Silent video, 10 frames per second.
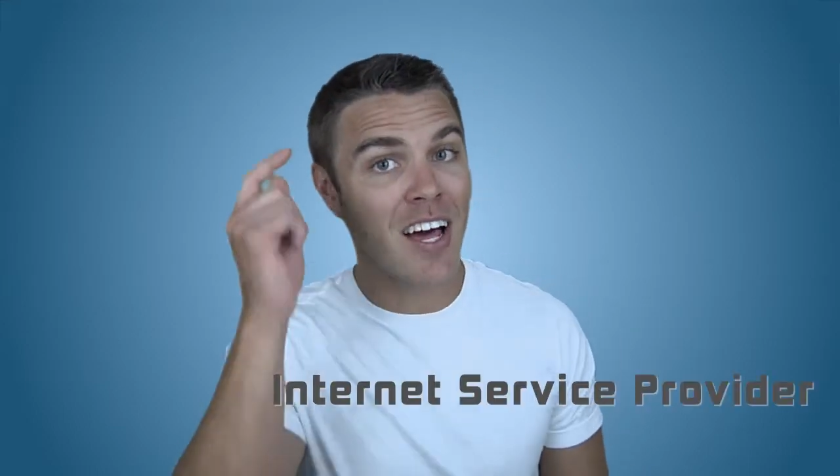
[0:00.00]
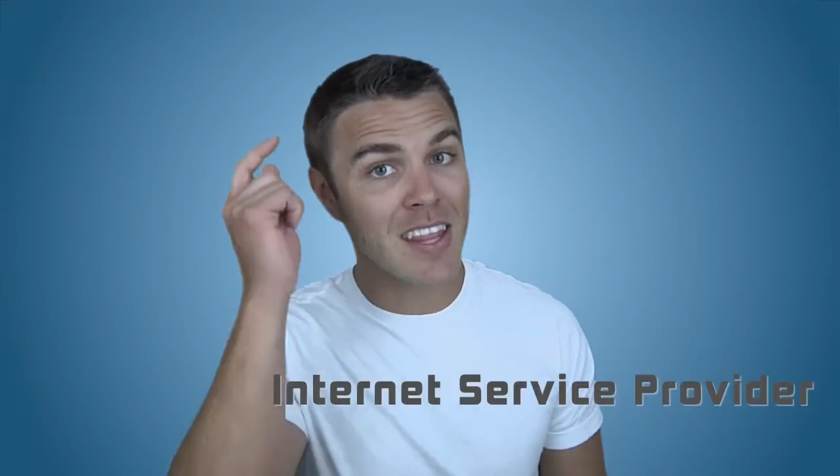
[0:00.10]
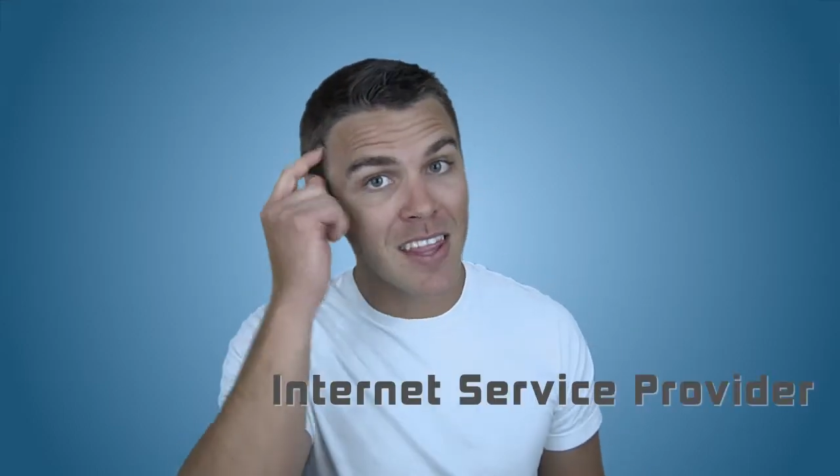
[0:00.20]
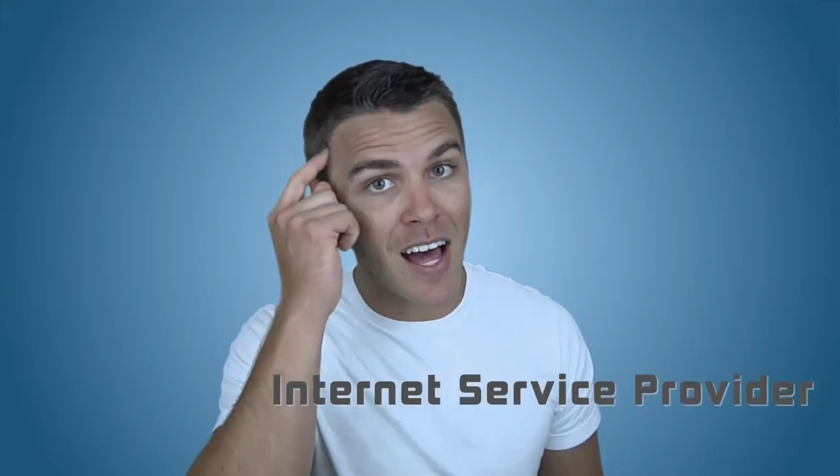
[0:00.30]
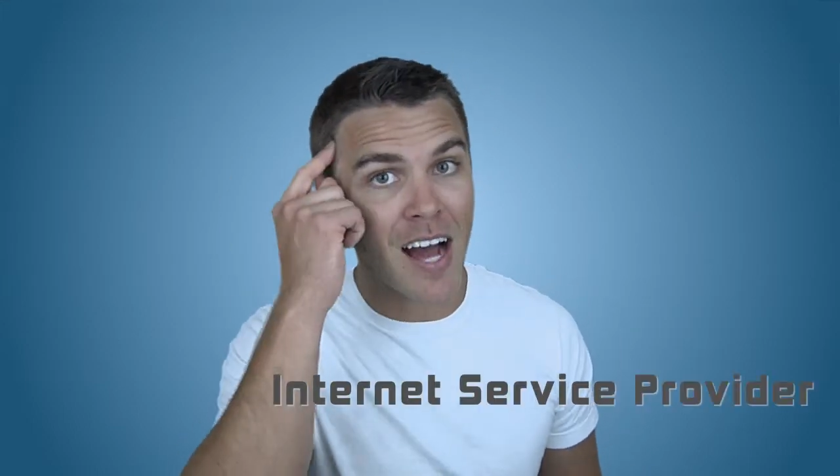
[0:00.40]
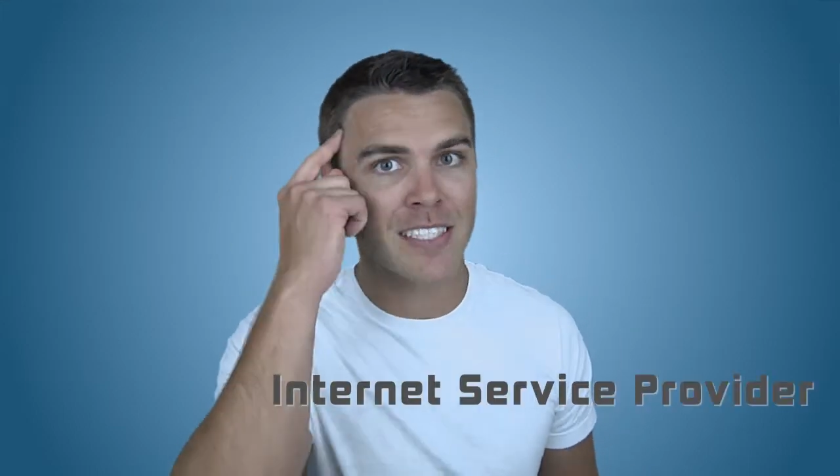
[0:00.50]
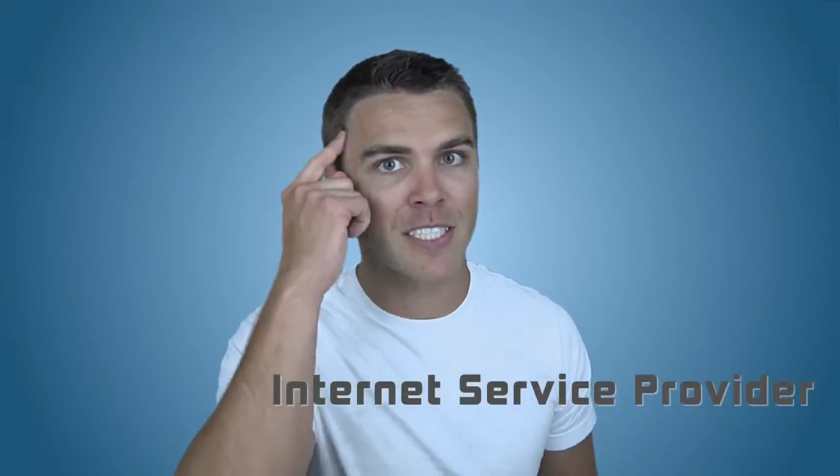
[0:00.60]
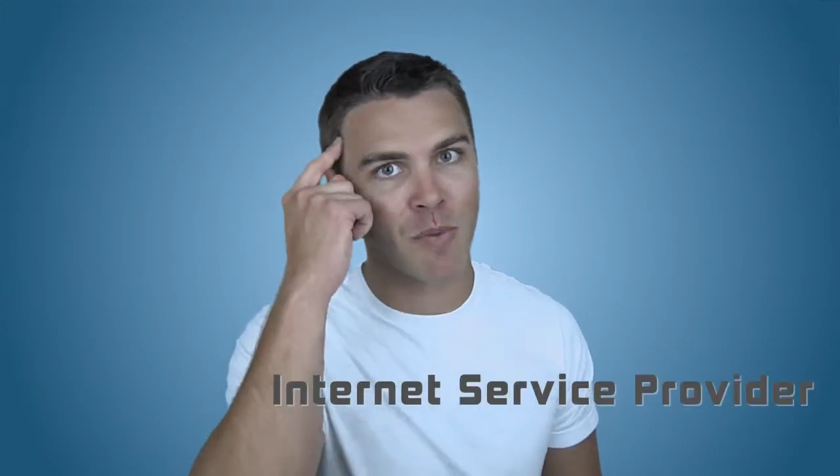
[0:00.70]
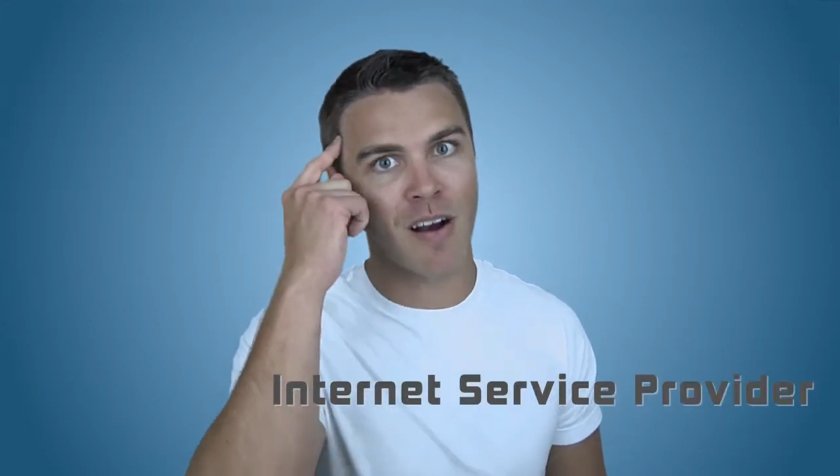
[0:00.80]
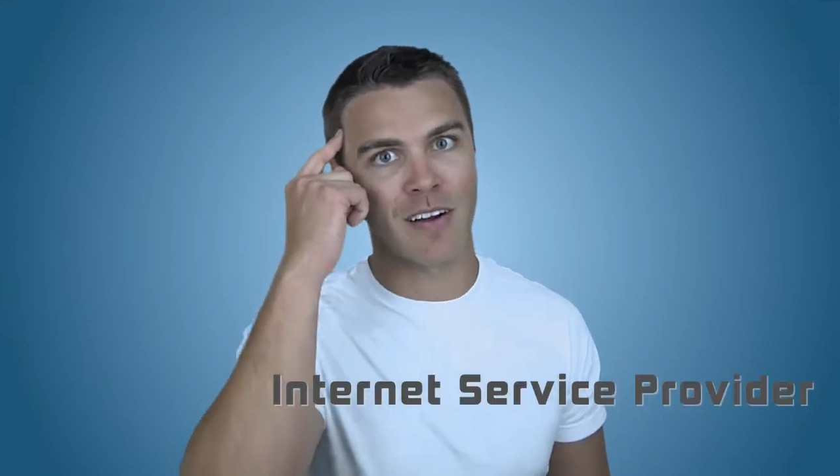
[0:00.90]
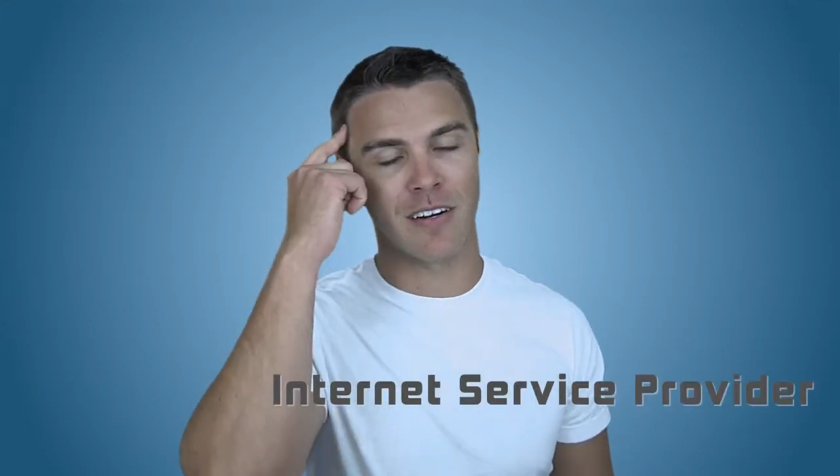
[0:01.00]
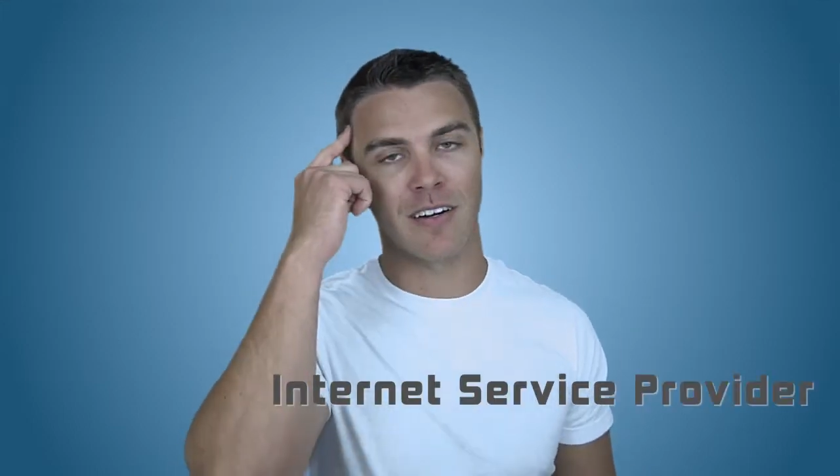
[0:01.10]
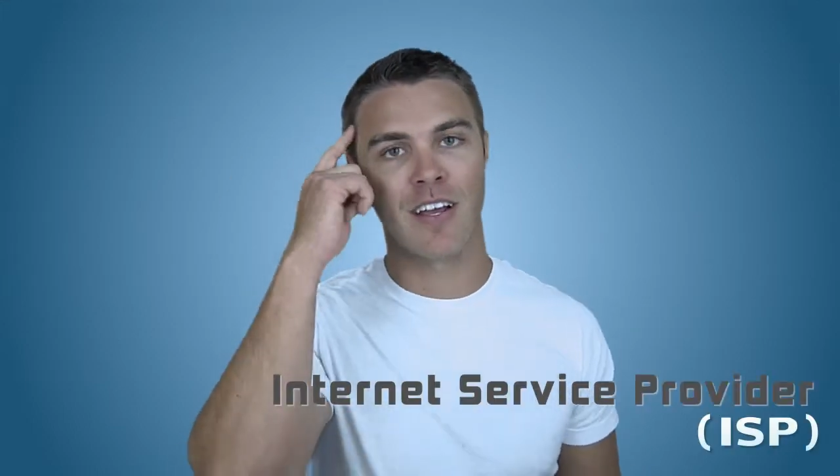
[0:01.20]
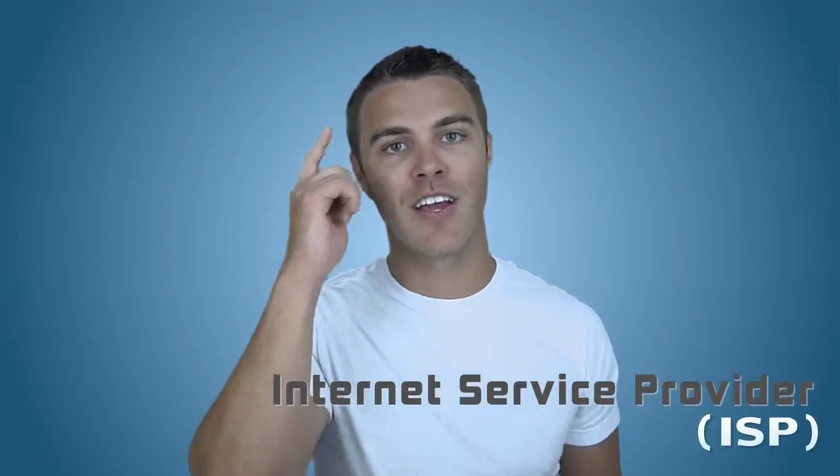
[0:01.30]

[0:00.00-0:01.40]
a lot smarter.